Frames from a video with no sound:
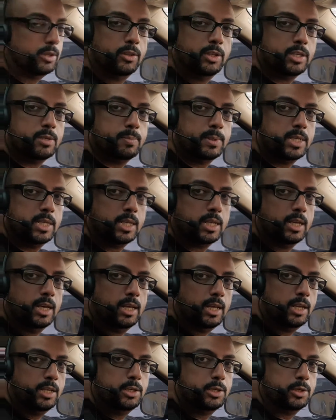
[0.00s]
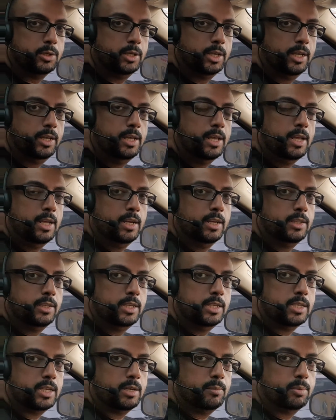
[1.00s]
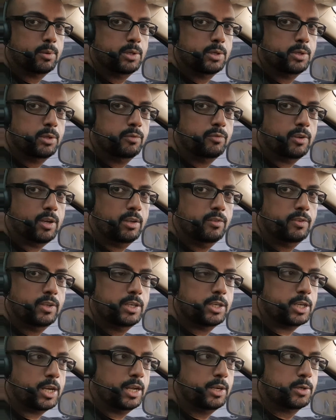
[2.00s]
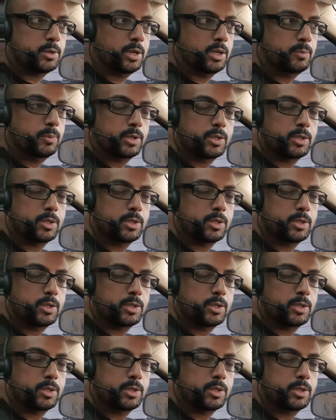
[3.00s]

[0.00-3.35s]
this particular head unit, the 10.25-inch Android,